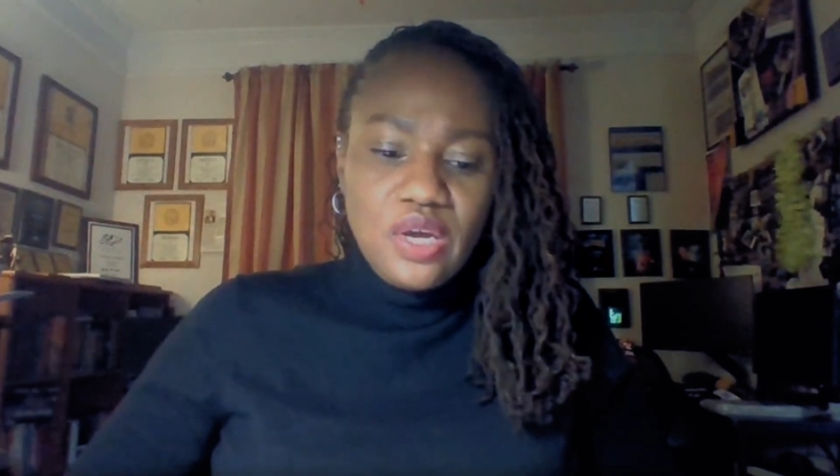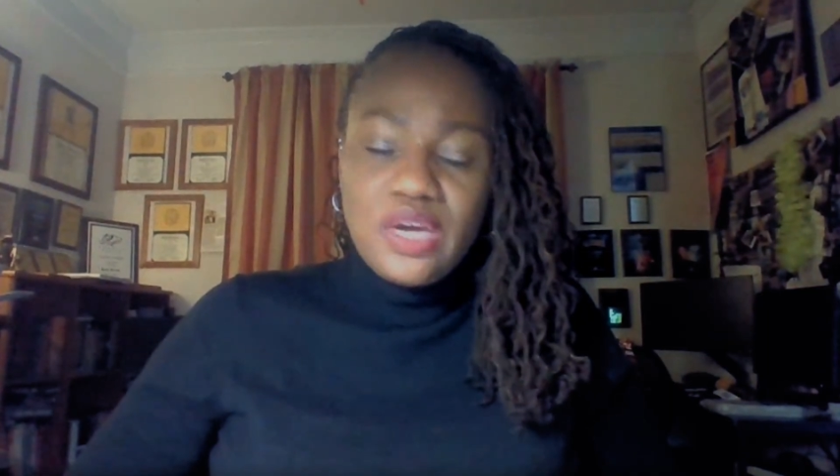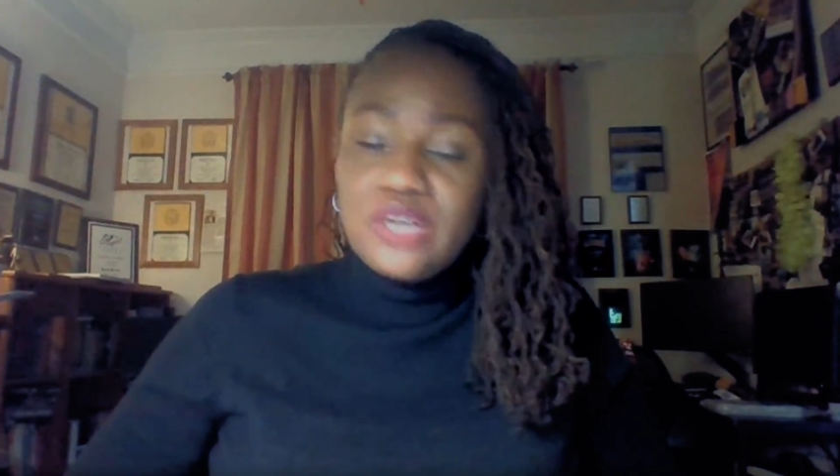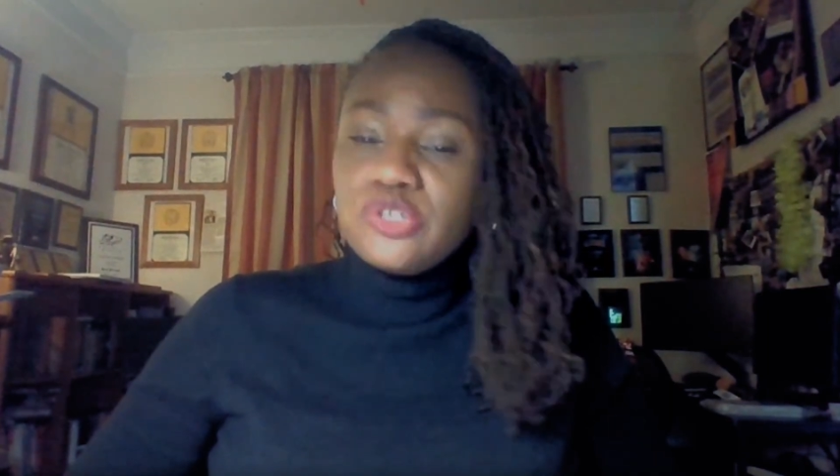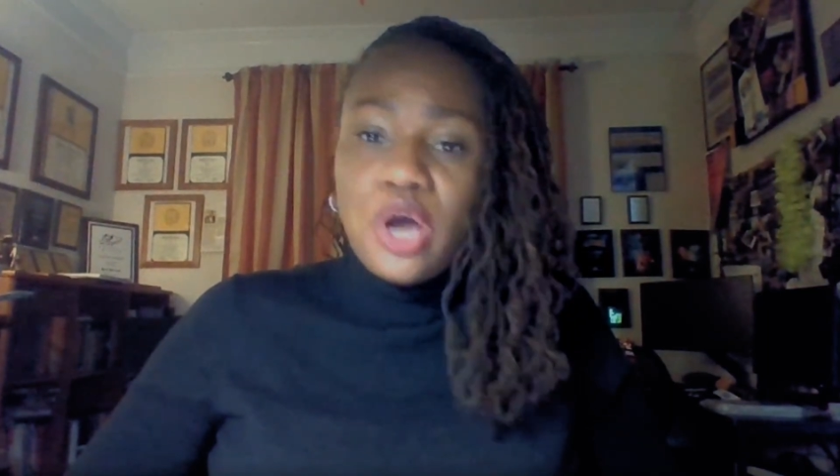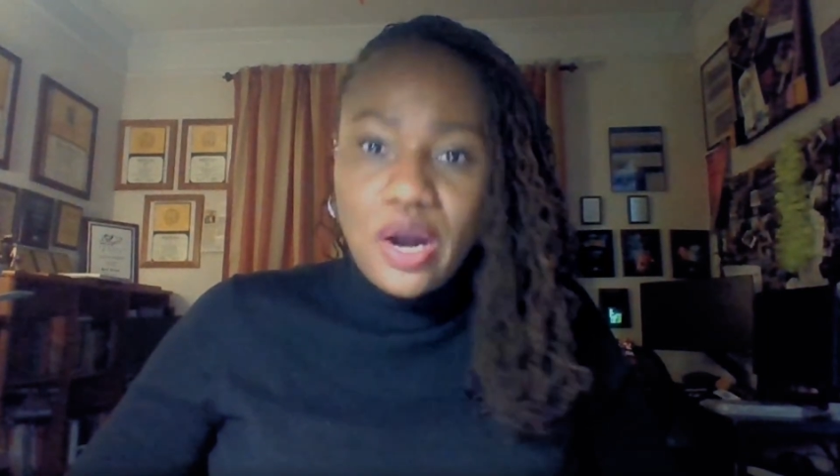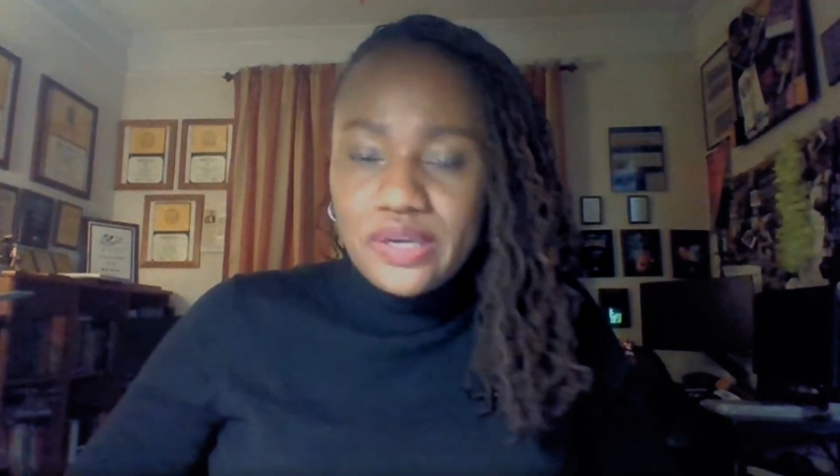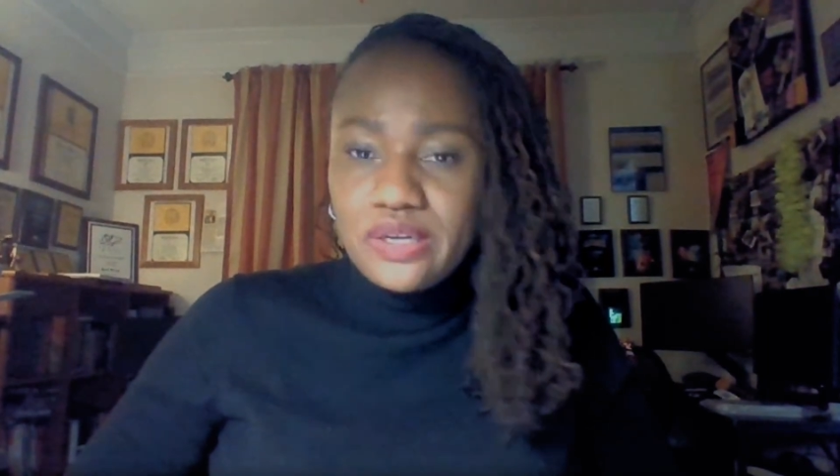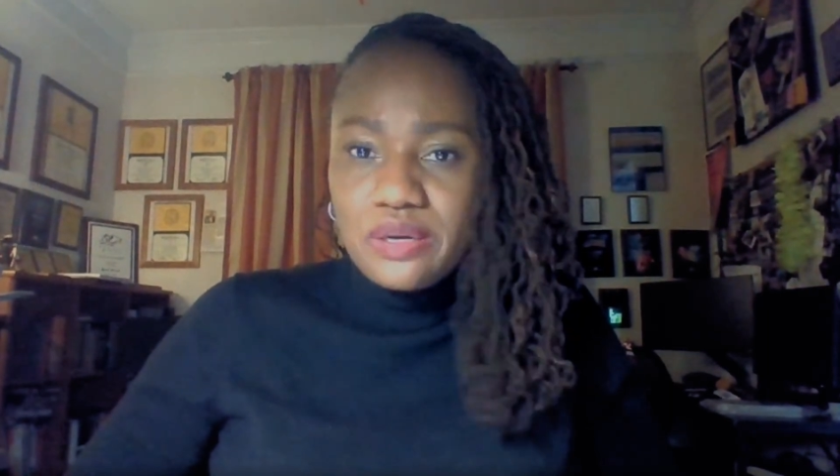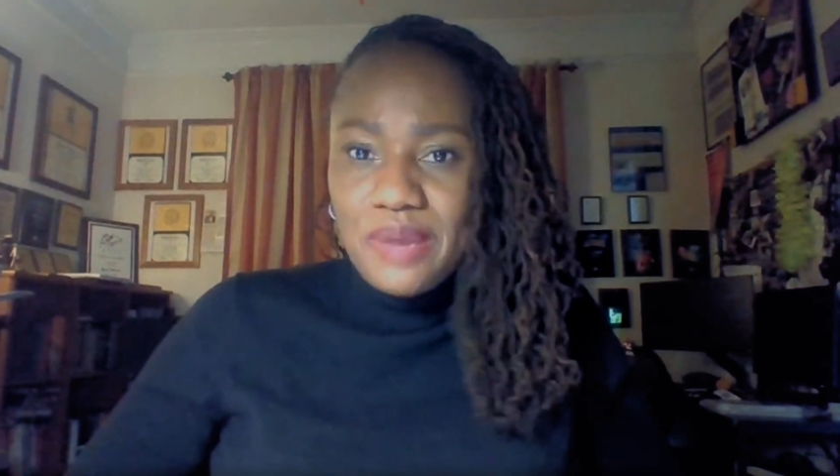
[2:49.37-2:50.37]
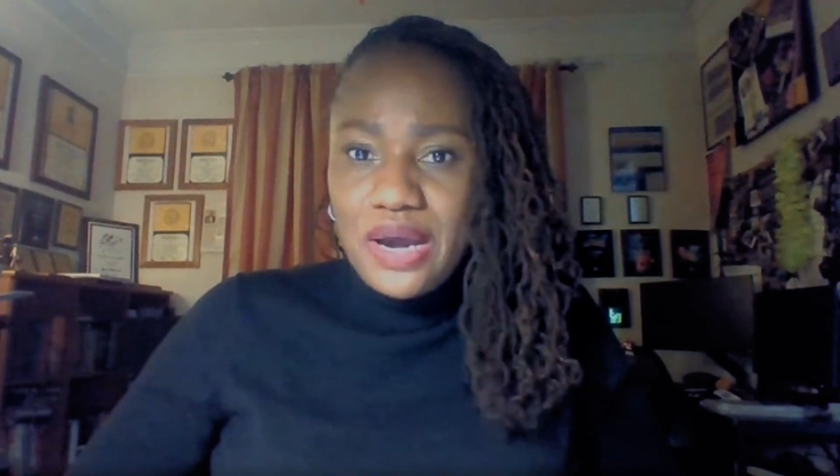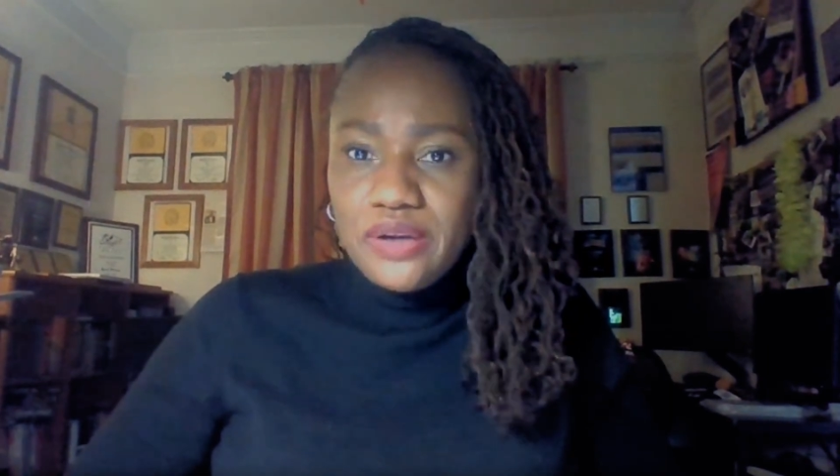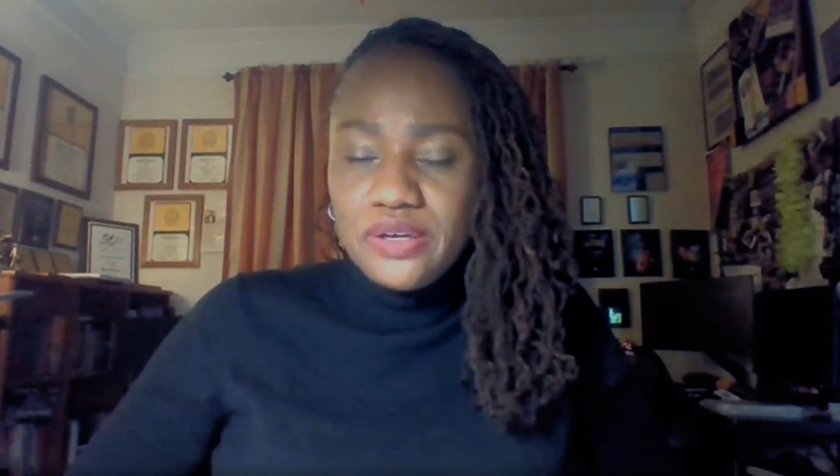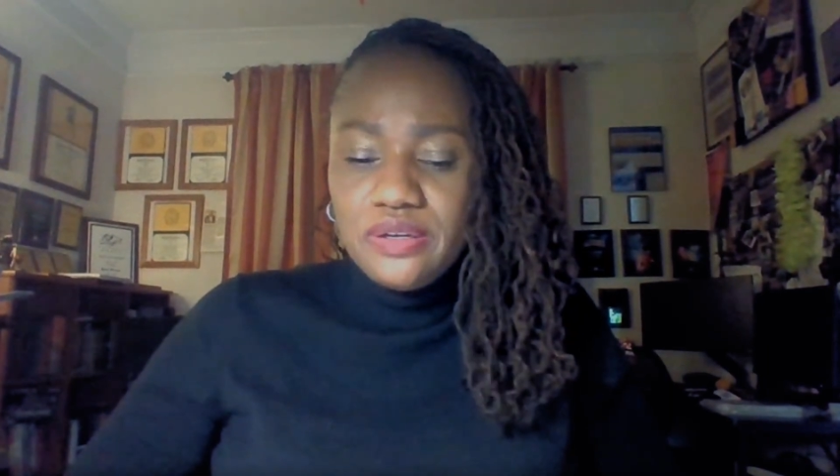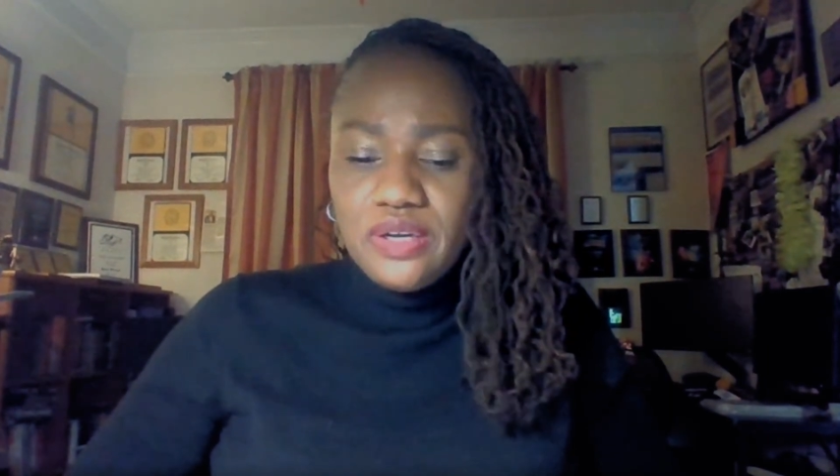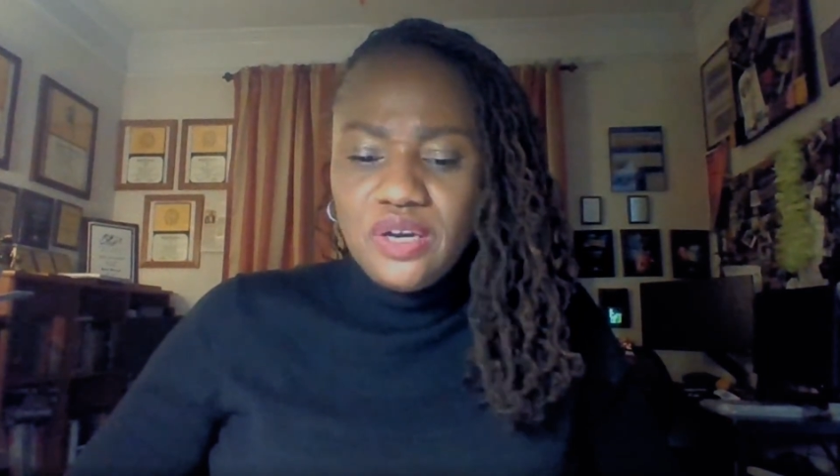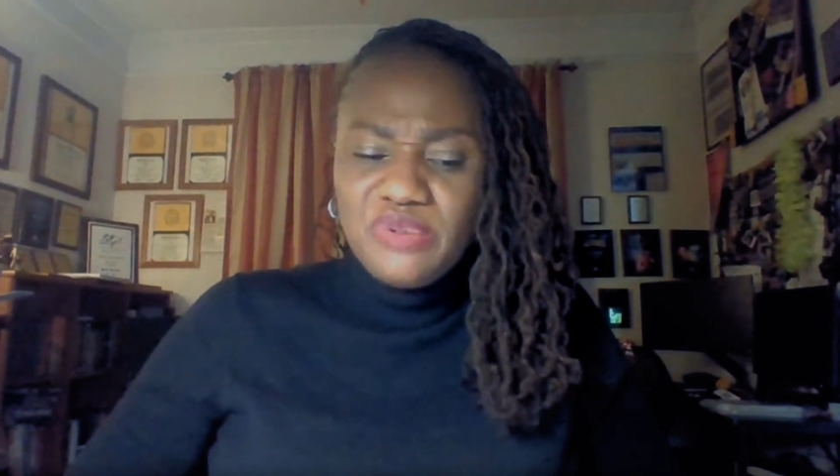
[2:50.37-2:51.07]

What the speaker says: and talking about it.